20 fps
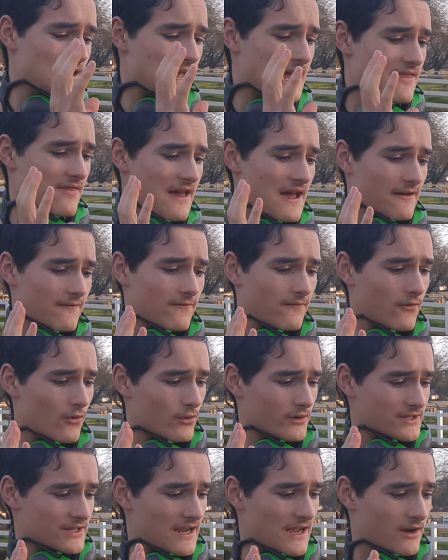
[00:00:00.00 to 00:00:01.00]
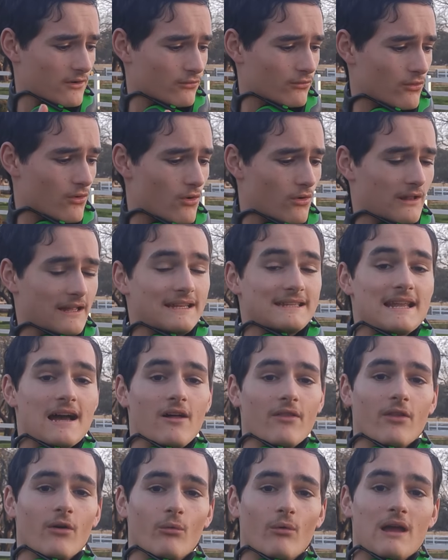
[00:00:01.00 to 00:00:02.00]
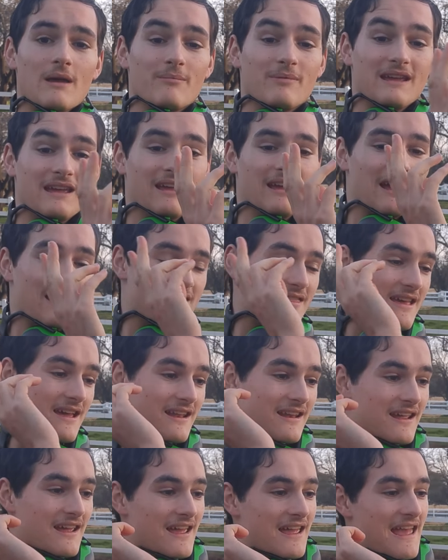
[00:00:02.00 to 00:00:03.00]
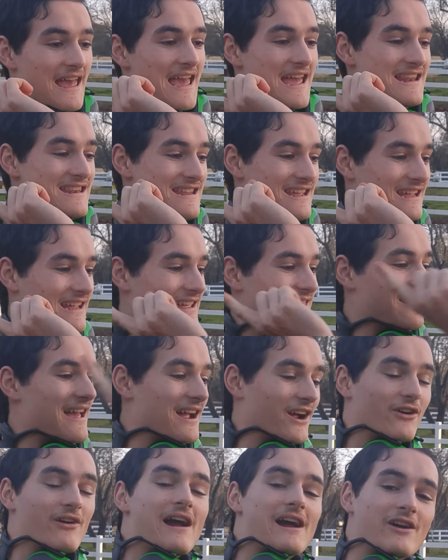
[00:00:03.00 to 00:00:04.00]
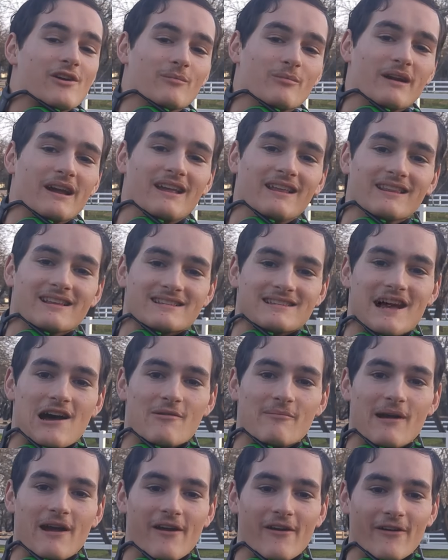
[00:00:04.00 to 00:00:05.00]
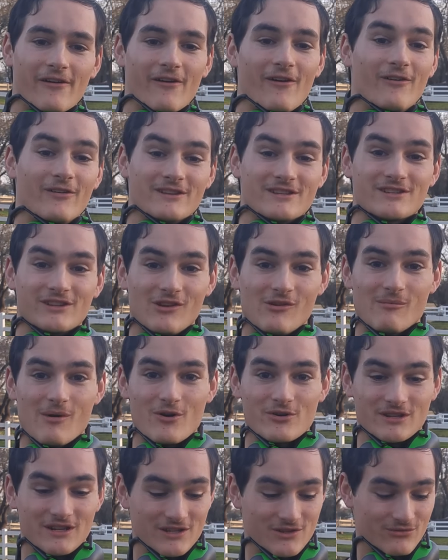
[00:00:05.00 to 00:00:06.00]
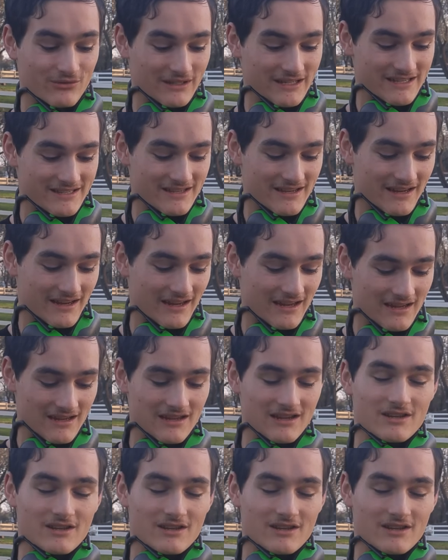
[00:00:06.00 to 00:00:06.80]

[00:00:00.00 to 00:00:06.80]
and that force kind of rolling down the whip and then ending in that cracker breaking the sound barrier all in slow motion. It's really sick.